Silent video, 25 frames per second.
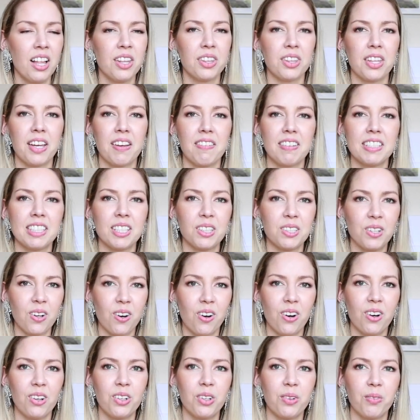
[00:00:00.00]
There is a
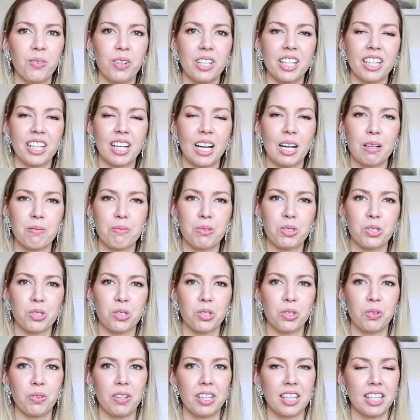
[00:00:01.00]
con when it comes
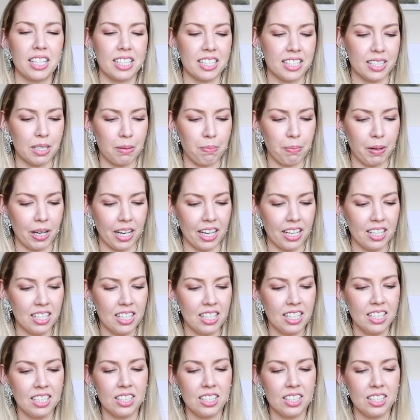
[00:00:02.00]
to the zipper.